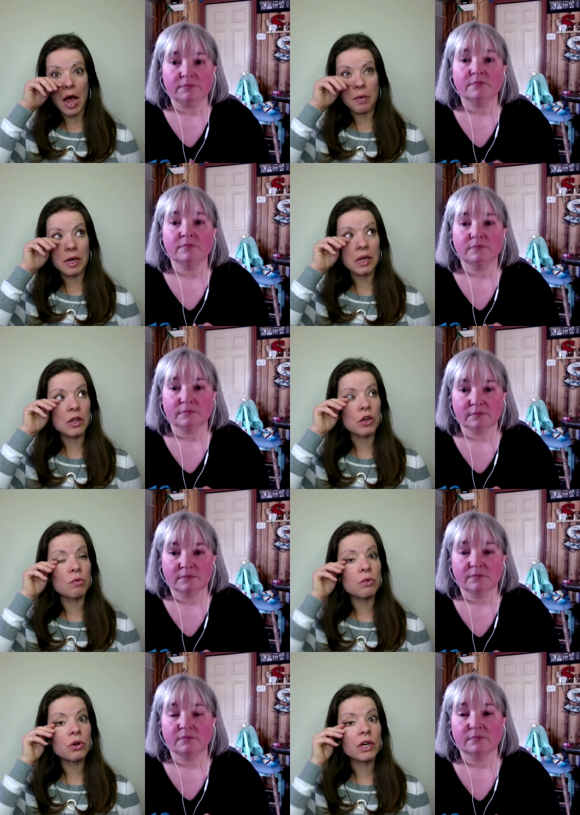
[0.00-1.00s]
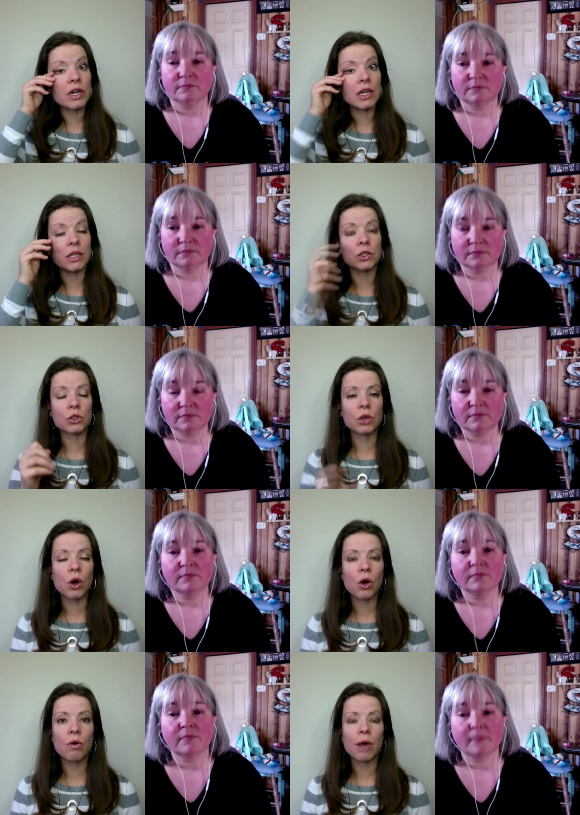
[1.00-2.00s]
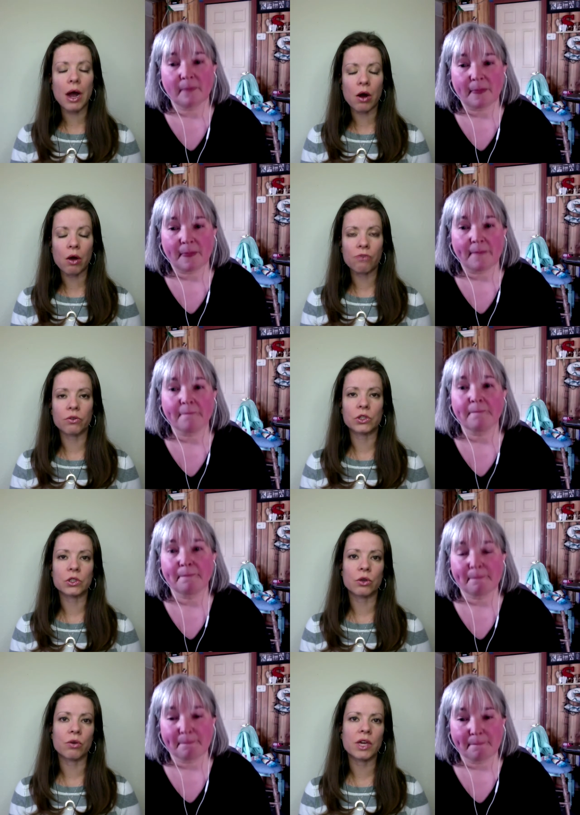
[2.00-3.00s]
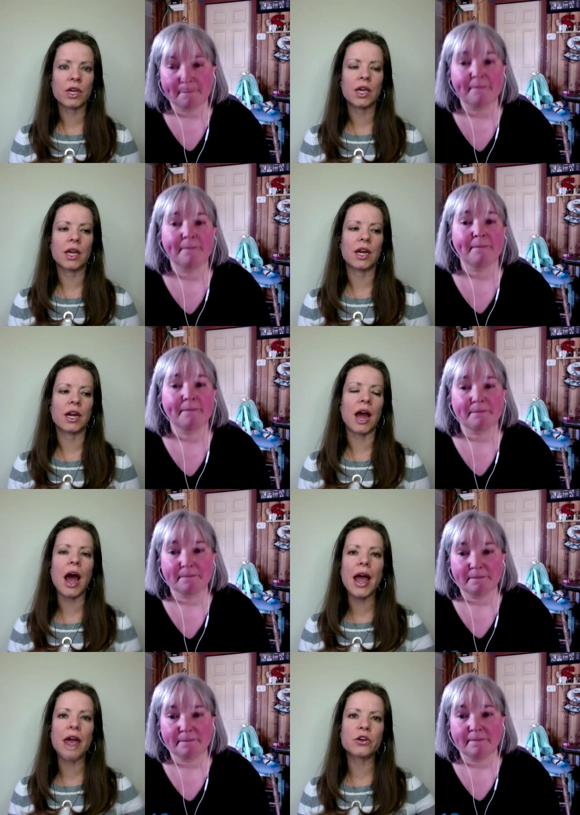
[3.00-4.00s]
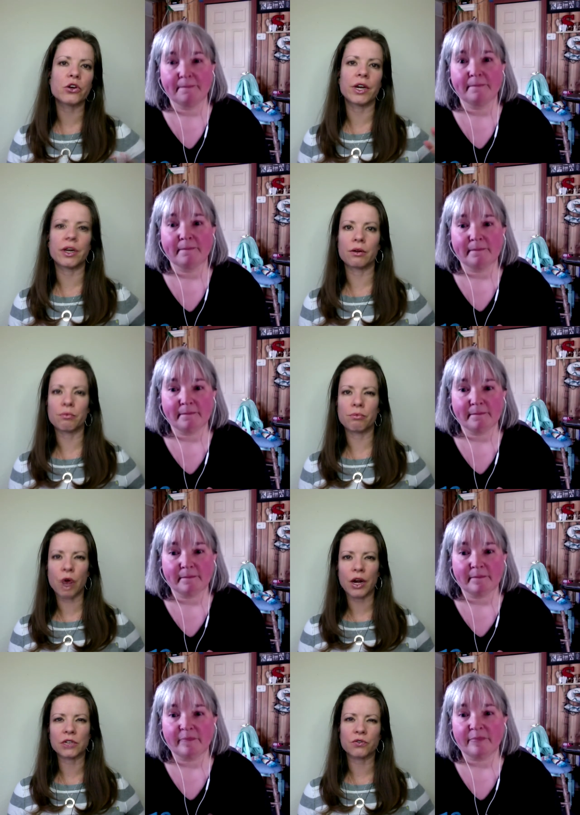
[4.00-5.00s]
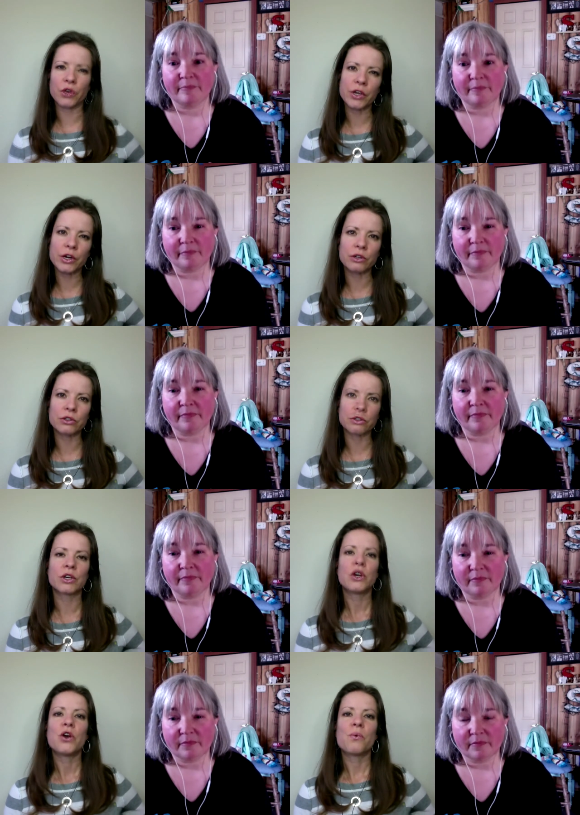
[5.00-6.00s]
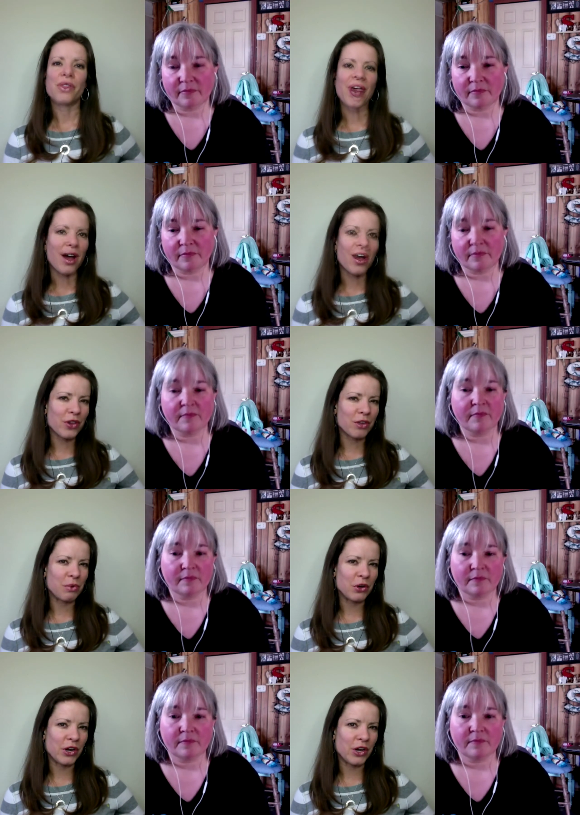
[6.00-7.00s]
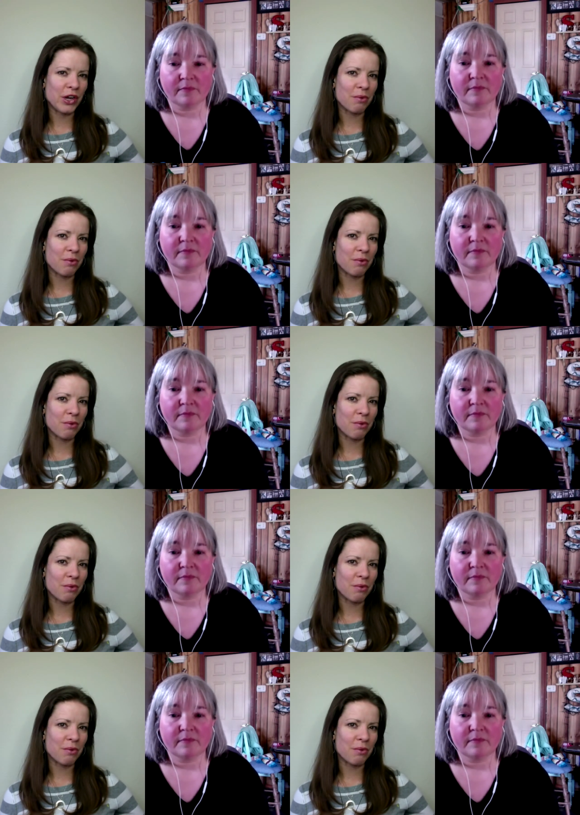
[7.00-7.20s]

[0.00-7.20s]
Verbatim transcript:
Speaker 1: I mean, the community is so powerful and so key. And I had created products for years without the community